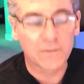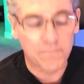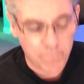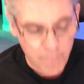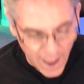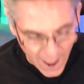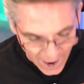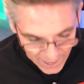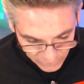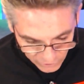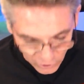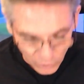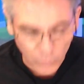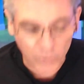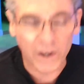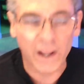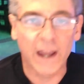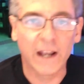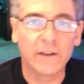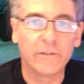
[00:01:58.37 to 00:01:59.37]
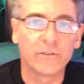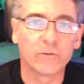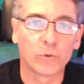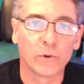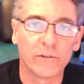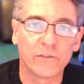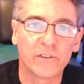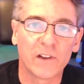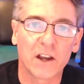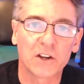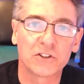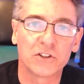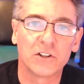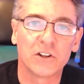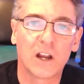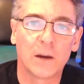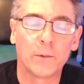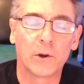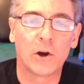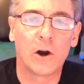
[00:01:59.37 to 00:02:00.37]
matte. You don't want any reflection
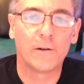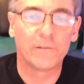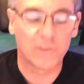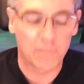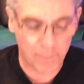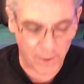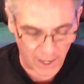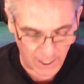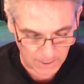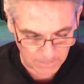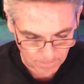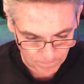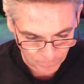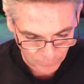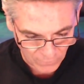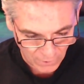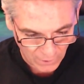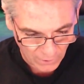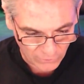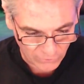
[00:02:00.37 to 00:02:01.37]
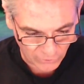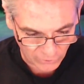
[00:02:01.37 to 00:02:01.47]
coming off the paint, so